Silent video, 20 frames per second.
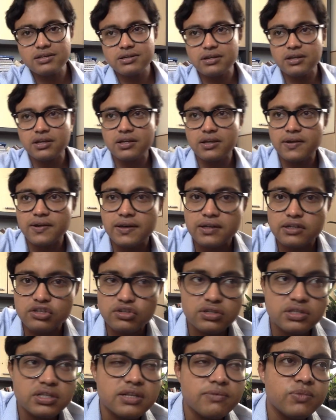in
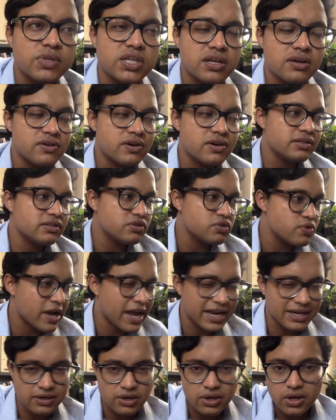ejusdem generis you
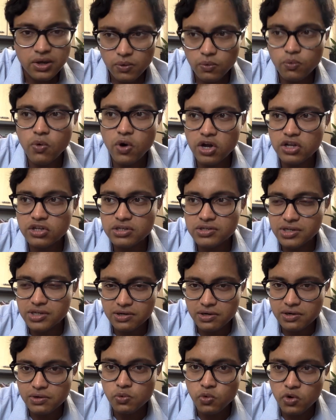had one
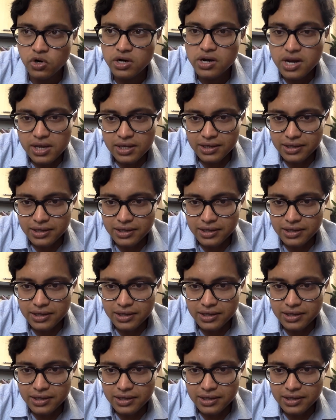general word.